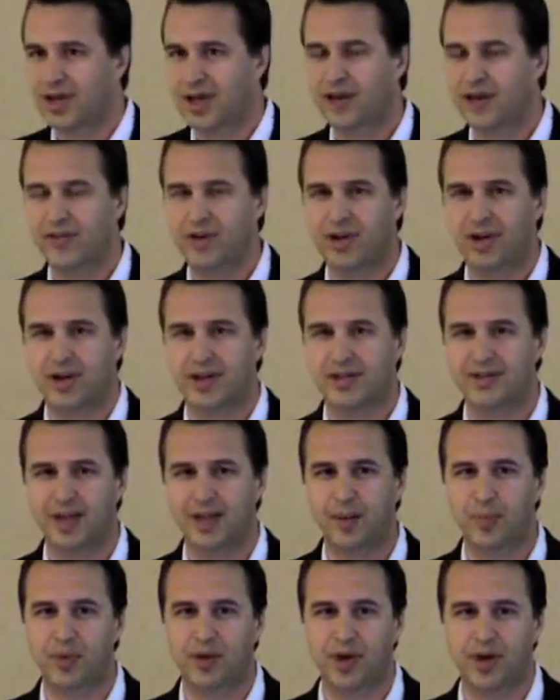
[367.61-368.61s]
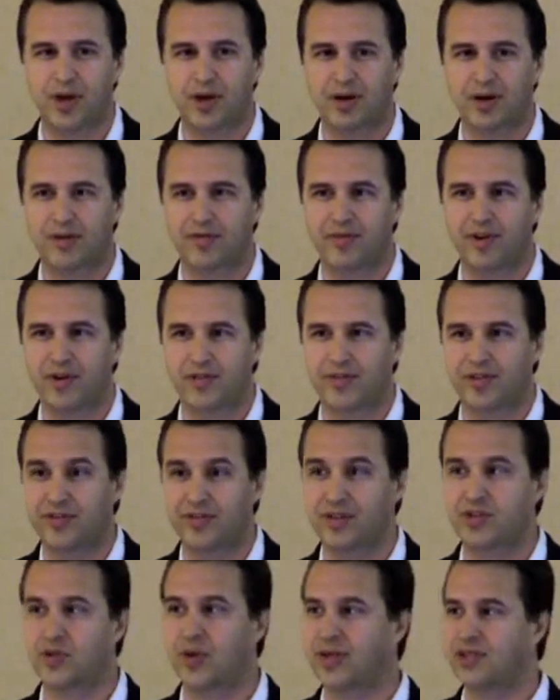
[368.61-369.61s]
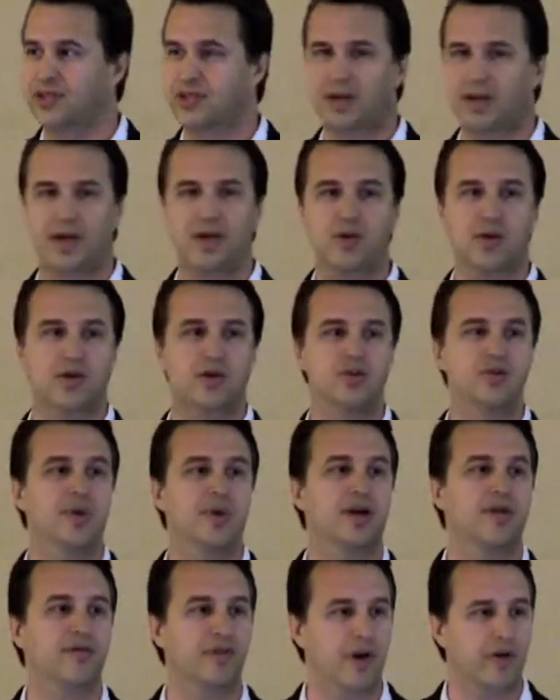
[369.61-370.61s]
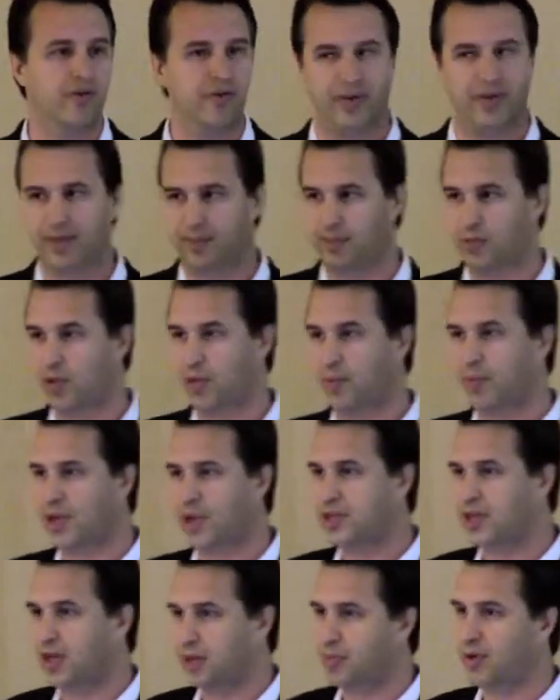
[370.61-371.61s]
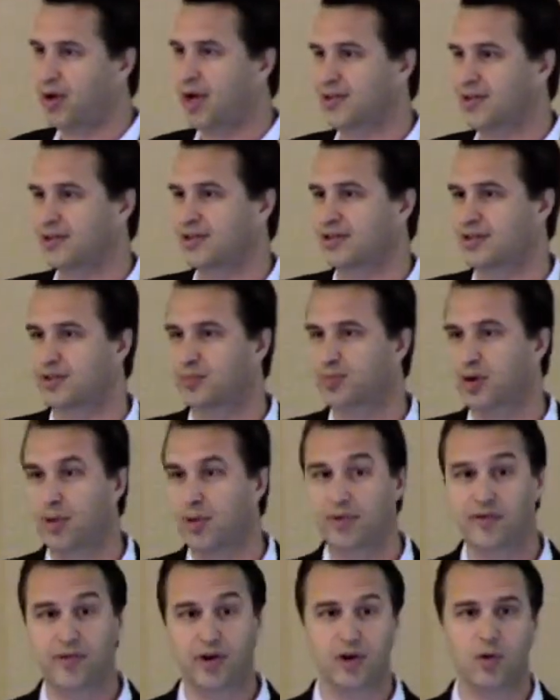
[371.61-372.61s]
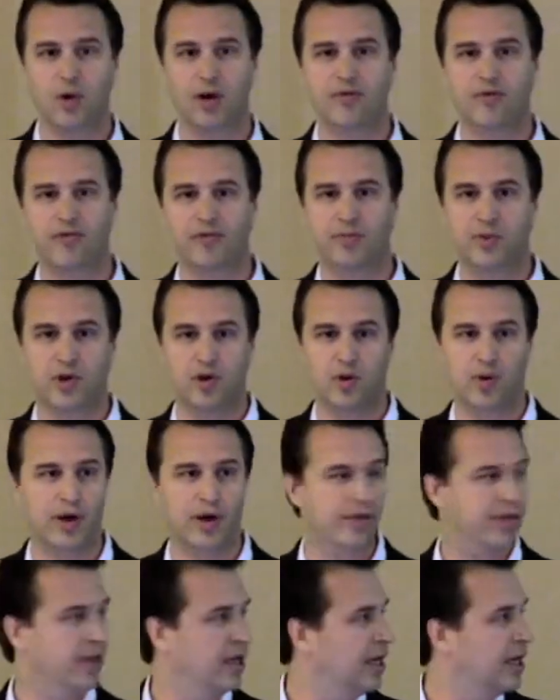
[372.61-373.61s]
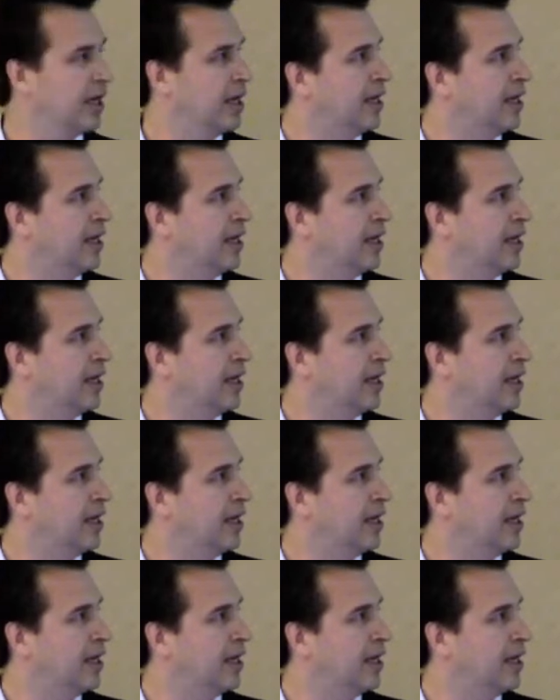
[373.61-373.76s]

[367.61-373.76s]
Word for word: kind of an, an example here of, of, the situation anyone who's been involved with it with a budgeting process is probably very well familiar with.